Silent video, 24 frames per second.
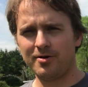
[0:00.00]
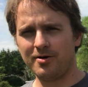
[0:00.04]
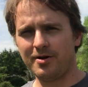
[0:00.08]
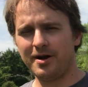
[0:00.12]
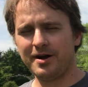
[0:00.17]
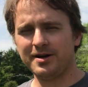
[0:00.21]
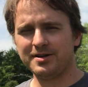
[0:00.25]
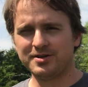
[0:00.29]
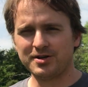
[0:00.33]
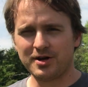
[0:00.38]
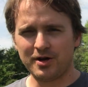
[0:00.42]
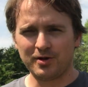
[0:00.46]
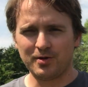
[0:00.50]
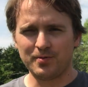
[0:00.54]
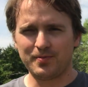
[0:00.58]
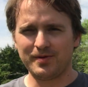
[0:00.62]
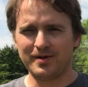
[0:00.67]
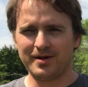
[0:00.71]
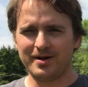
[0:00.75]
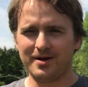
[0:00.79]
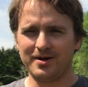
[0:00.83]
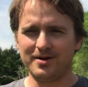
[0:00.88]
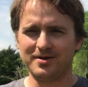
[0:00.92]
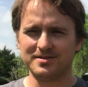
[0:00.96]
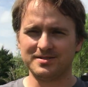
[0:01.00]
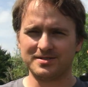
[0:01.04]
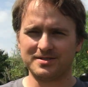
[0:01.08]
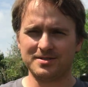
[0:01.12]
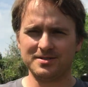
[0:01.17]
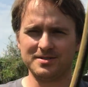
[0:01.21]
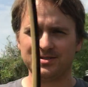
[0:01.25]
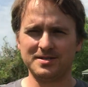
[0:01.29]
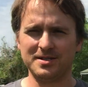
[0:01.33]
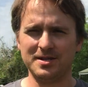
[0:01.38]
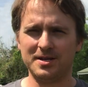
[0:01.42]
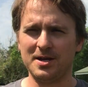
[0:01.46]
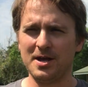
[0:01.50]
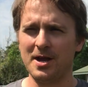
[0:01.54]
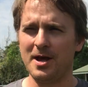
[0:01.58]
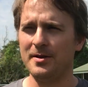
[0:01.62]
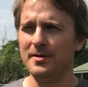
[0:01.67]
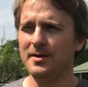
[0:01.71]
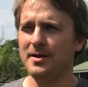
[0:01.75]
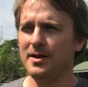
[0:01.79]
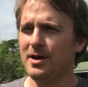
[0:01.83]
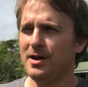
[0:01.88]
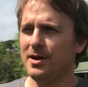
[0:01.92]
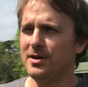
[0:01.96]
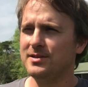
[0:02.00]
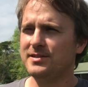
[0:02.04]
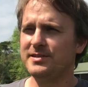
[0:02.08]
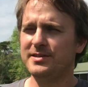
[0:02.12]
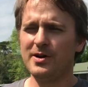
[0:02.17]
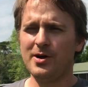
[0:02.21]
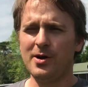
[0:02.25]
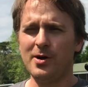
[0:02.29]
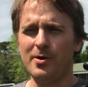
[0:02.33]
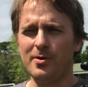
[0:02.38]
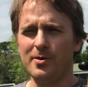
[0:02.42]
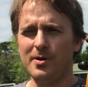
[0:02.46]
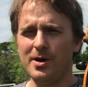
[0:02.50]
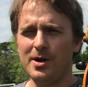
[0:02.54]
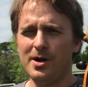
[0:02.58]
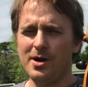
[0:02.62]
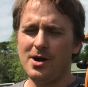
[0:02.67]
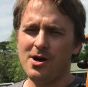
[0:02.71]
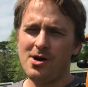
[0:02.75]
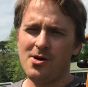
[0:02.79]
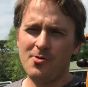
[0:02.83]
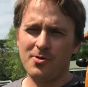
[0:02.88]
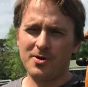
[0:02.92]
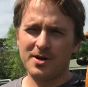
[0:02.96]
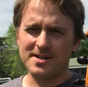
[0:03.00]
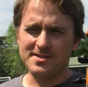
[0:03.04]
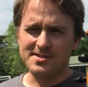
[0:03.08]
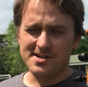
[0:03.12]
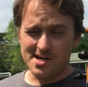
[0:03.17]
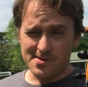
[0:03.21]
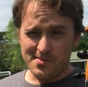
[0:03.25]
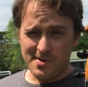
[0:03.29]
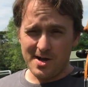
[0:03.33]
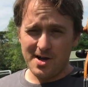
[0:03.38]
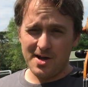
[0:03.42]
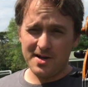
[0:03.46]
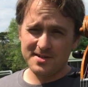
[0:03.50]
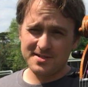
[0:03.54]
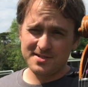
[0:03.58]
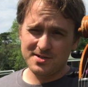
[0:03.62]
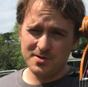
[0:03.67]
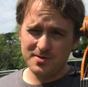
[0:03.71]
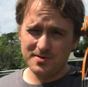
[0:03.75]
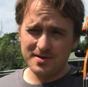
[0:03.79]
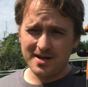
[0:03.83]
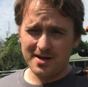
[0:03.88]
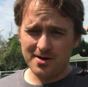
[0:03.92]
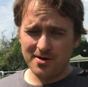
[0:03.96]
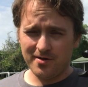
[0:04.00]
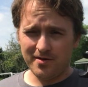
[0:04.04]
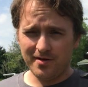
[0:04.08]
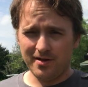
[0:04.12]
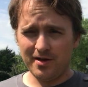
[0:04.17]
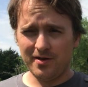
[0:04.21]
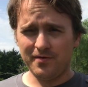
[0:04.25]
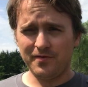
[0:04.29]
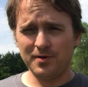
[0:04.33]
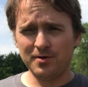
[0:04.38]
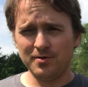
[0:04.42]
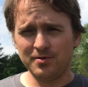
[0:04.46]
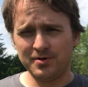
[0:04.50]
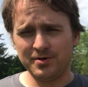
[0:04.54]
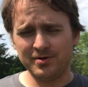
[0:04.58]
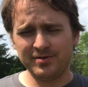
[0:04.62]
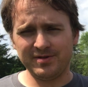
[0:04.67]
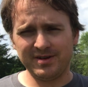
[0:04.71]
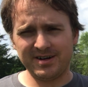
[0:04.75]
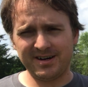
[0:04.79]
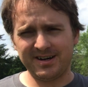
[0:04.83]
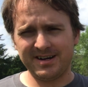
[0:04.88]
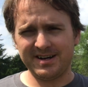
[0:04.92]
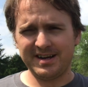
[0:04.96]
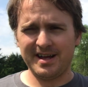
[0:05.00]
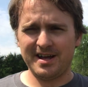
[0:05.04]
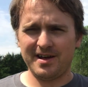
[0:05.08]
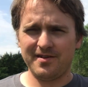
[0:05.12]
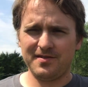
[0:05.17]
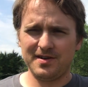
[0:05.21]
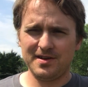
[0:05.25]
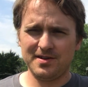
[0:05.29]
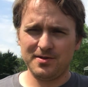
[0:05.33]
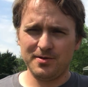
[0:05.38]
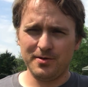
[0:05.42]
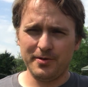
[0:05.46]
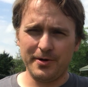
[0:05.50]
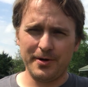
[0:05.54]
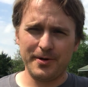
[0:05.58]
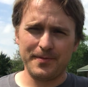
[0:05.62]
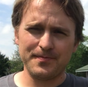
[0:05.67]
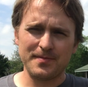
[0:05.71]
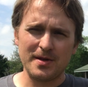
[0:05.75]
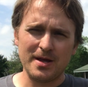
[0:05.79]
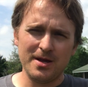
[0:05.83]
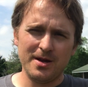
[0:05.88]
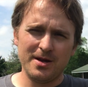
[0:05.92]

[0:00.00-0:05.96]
Alright, cello players, good to see you again. So, we're going to talk about how to tune now if you do not have a tuner.